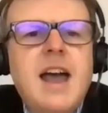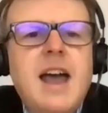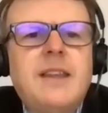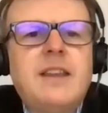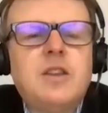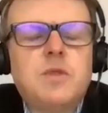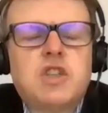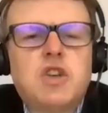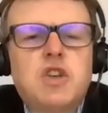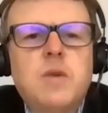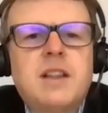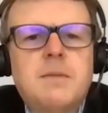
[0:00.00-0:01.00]
And then there were
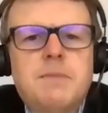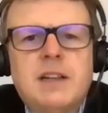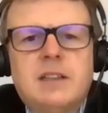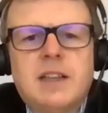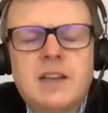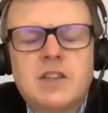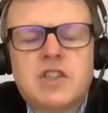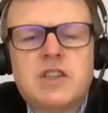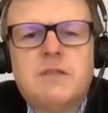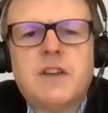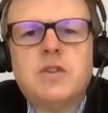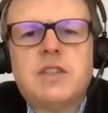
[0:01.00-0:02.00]
2 other buildings
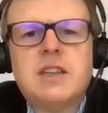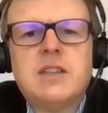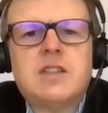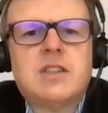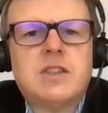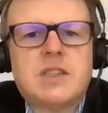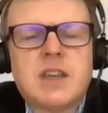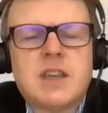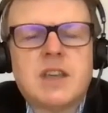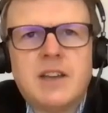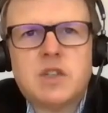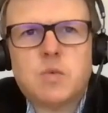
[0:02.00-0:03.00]
devoted to
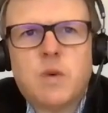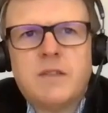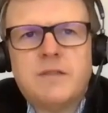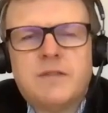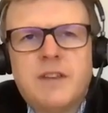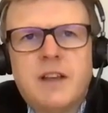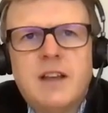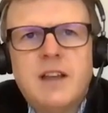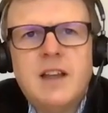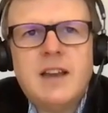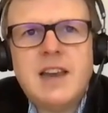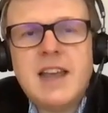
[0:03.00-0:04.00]
science, one for
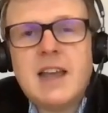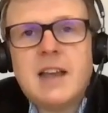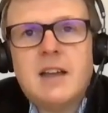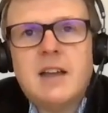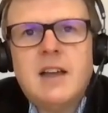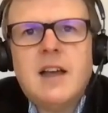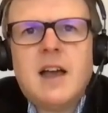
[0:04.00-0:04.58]
near